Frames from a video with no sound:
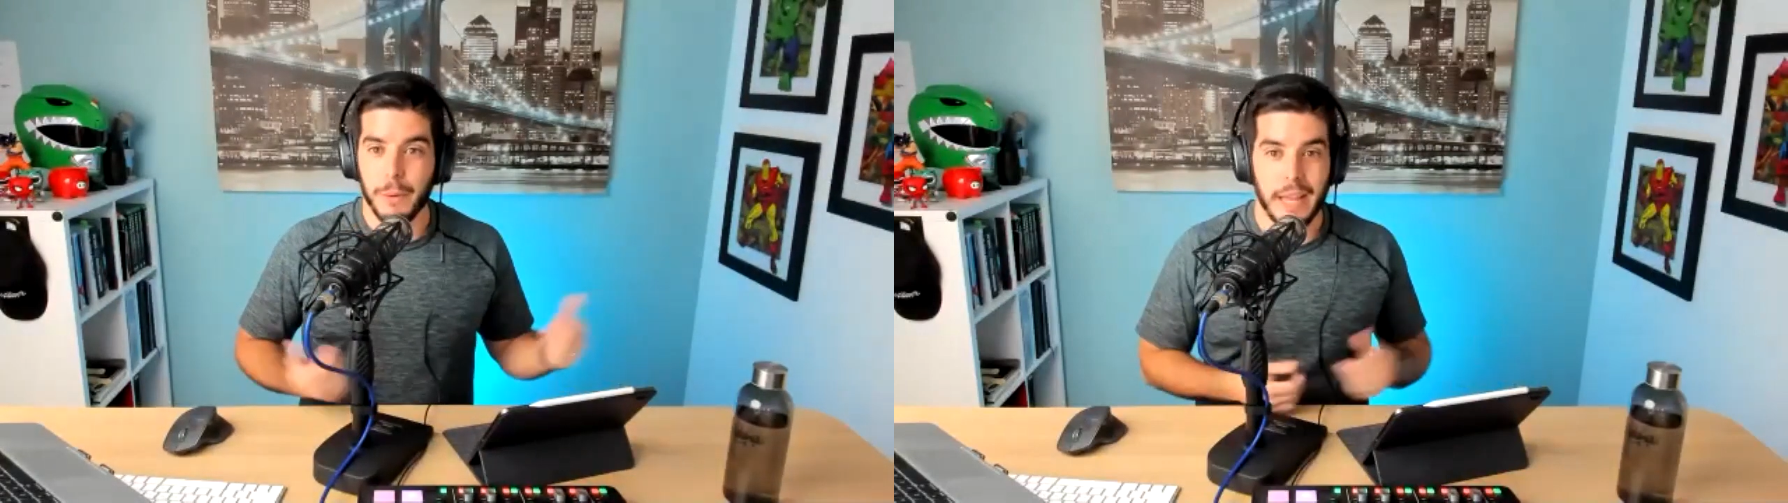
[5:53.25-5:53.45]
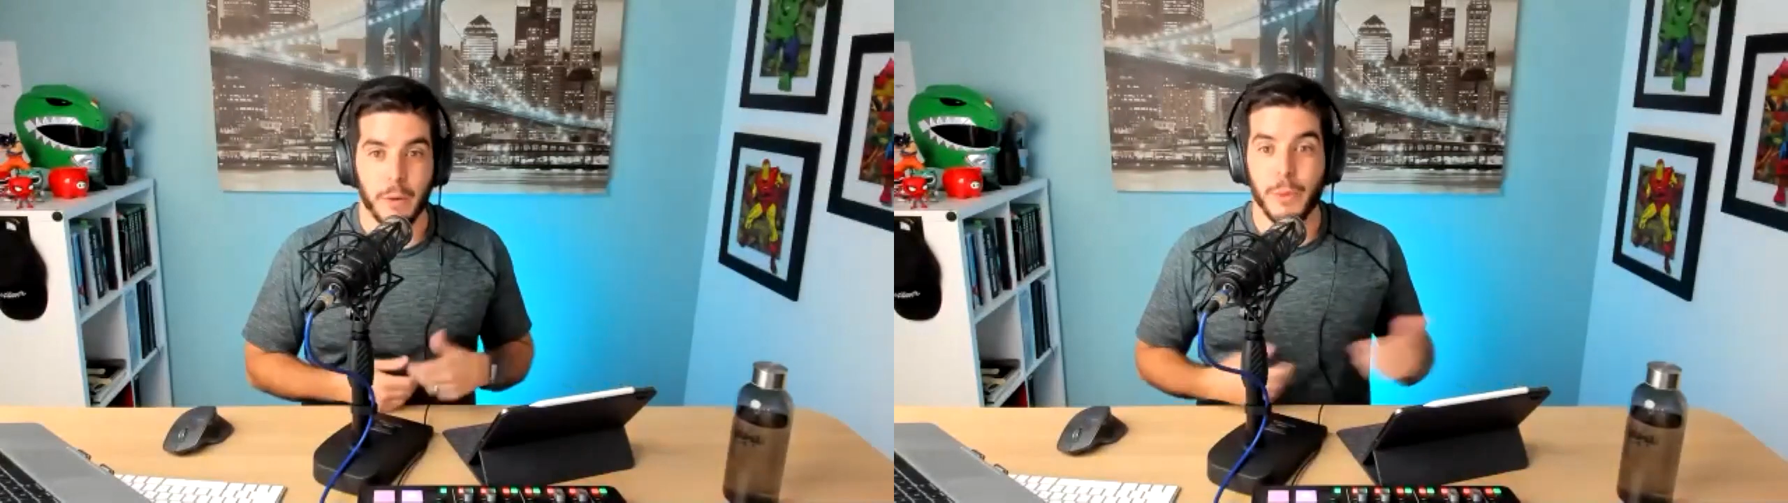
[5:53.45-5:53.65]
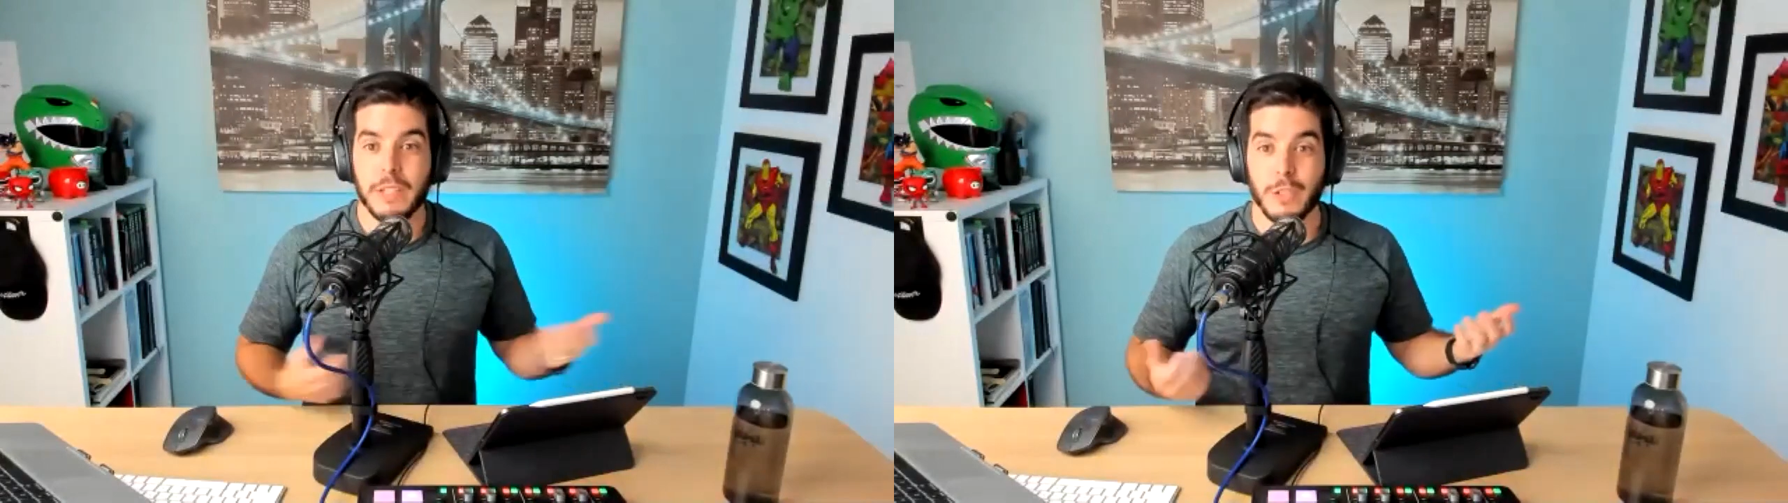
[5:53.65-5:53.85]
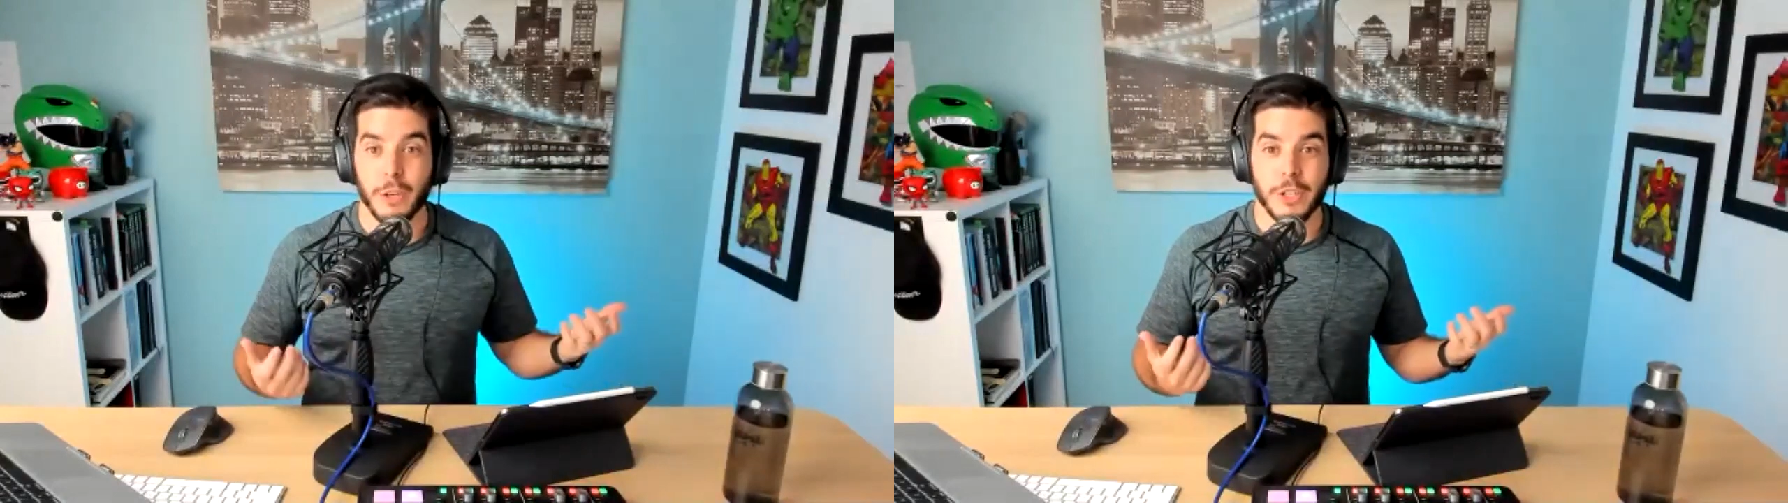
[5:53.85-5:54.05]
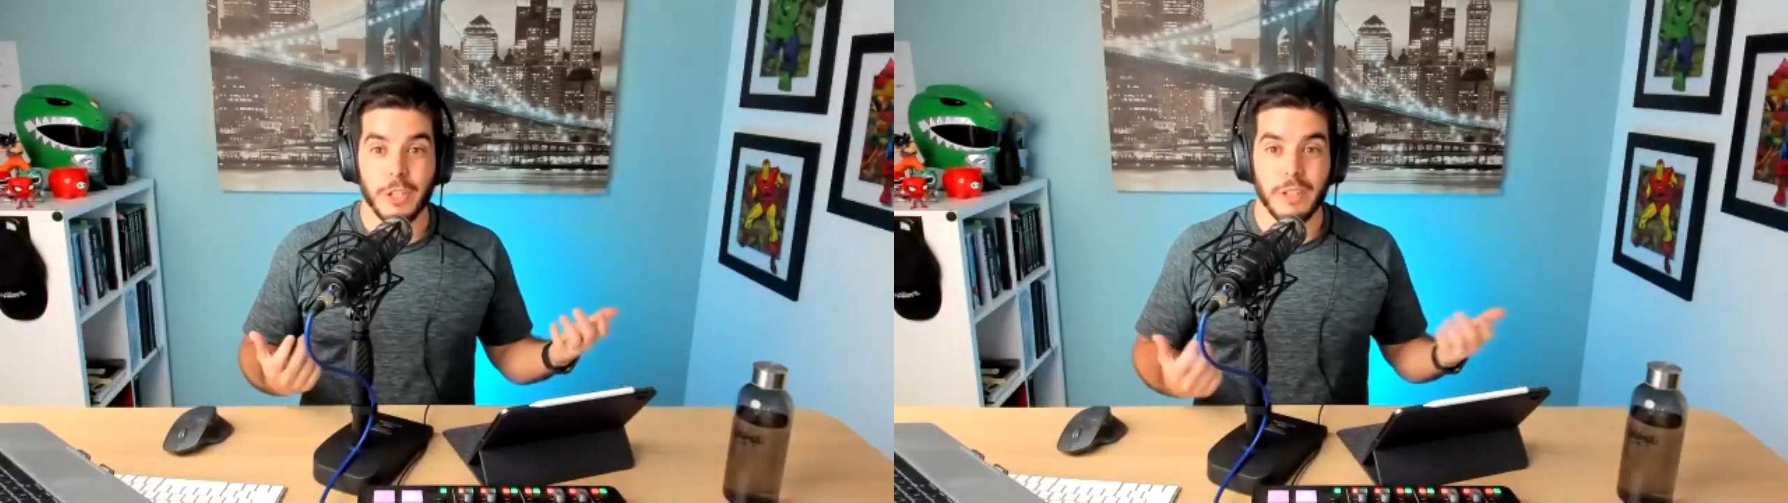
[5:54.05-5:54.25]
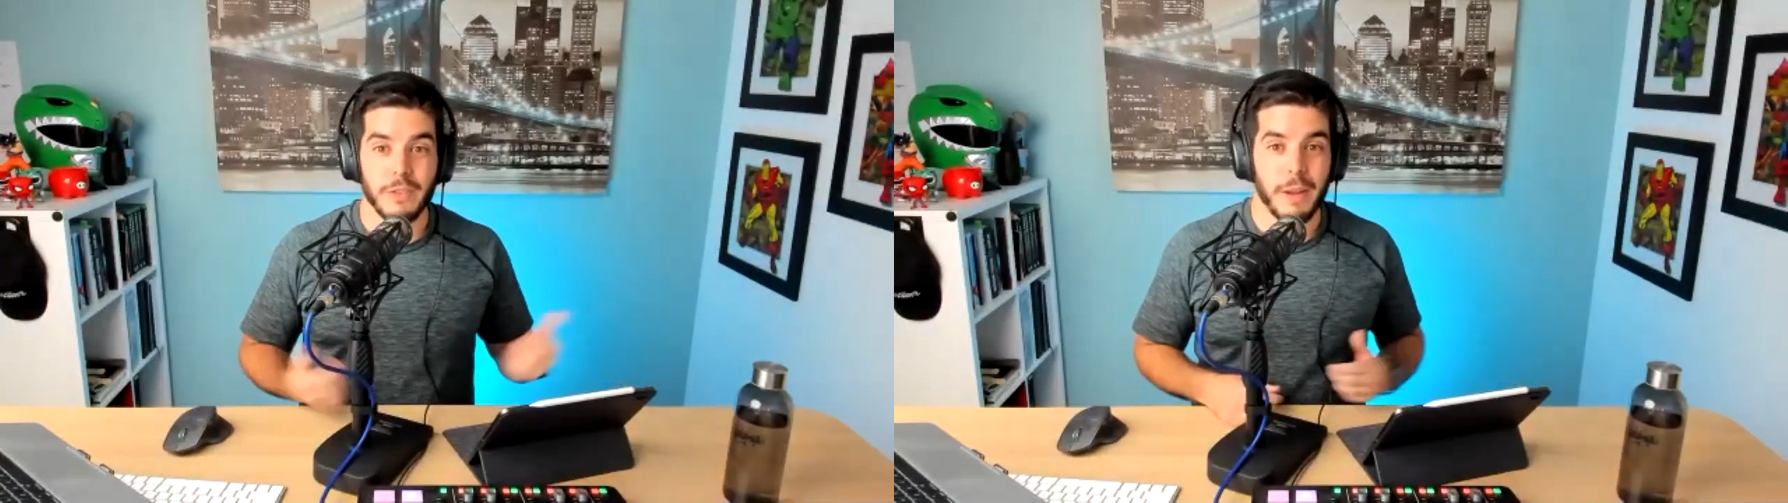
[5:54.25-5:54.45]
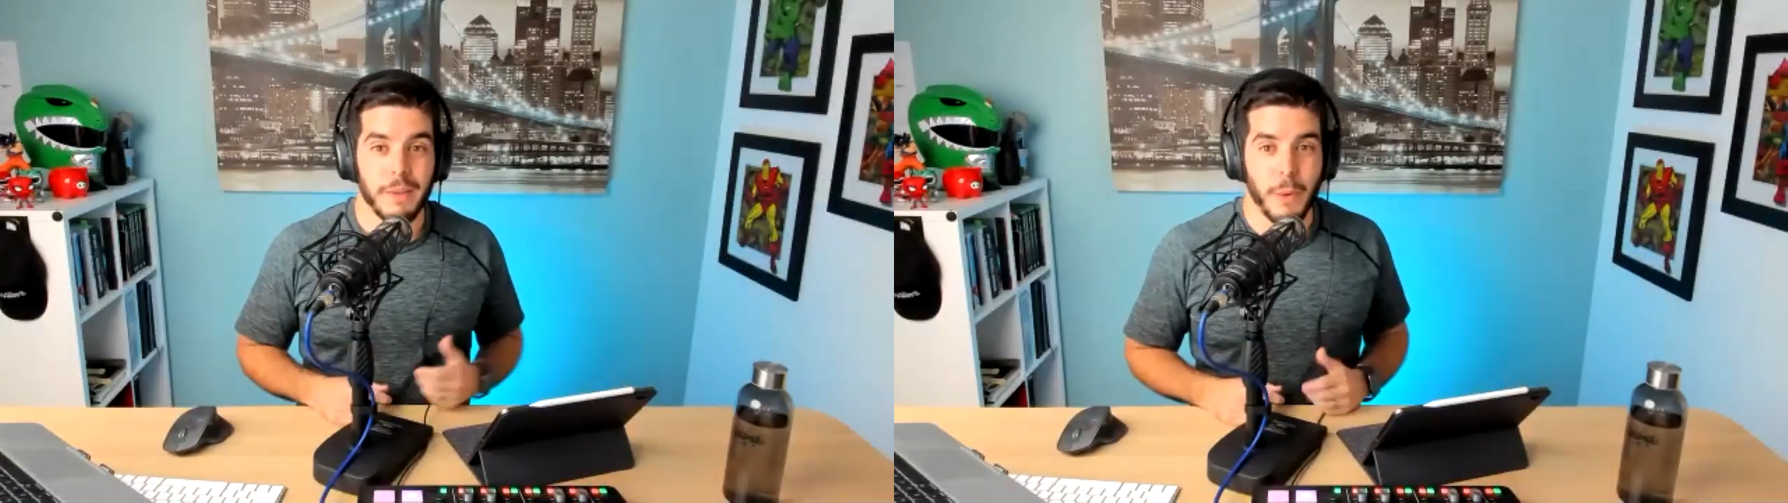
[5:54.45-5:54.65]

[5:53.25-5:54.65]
like researched us, right?